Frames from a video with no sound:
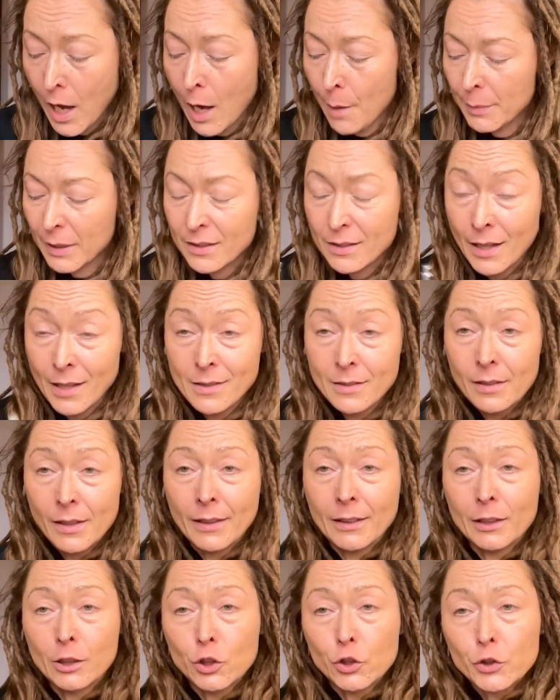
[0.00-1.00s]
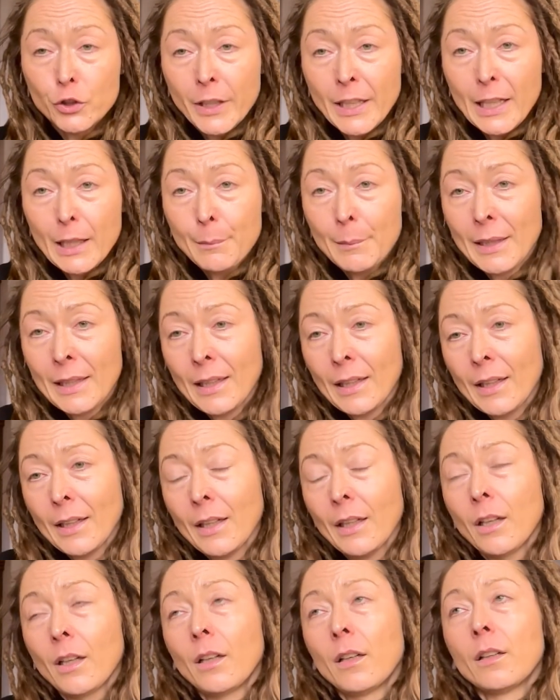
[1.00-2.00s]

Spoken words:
because that's like a creamy,